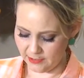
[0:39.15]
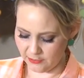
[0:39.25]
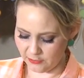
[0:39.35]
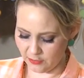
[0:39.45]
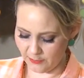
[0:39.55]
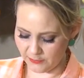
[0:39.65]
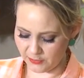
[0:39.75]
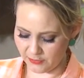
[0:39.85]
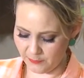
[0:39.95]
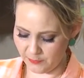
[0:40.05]
So I'm
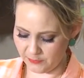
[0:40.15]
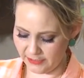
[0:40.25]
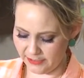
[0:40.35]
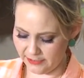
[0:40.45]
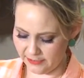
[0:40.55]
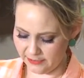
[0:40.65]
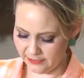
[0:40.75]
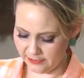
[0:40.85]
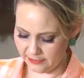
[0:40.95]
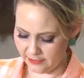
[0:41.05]
just gonna put
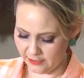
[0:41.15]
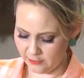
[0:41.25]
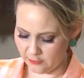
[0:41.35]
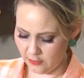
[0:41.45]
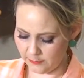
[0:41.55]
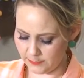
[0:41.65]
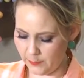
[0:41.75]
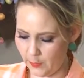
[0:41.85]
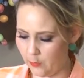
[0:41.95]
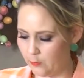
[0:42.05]
here 2 cups
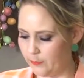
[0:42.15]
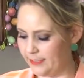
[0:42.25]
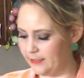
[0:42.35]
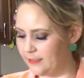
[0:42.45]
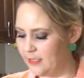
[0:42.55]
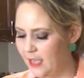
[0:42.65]
of whole wheat.